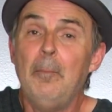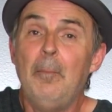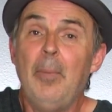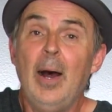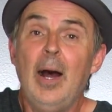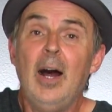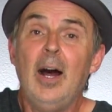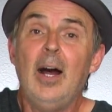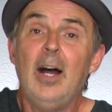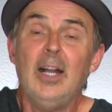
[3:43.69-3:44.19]

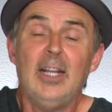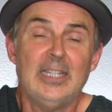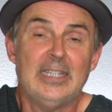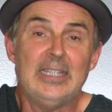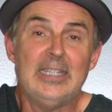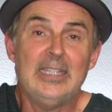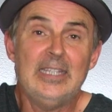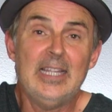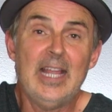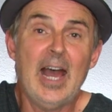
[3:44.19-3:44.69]
but
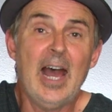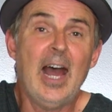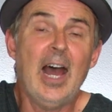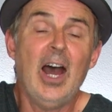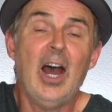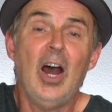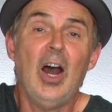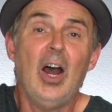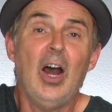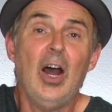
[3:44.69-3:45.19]

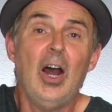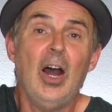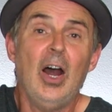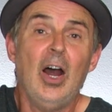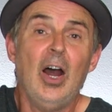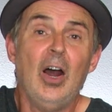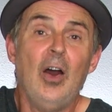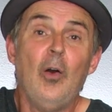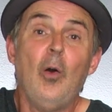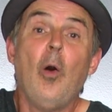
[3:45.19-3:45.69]

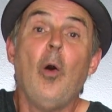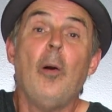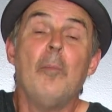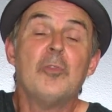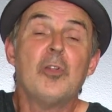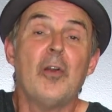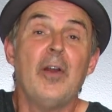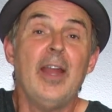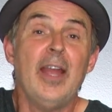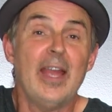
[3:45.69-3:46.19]
now. Oh,
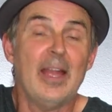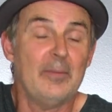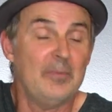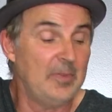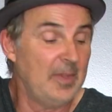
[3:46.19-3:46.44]
I'm sorry.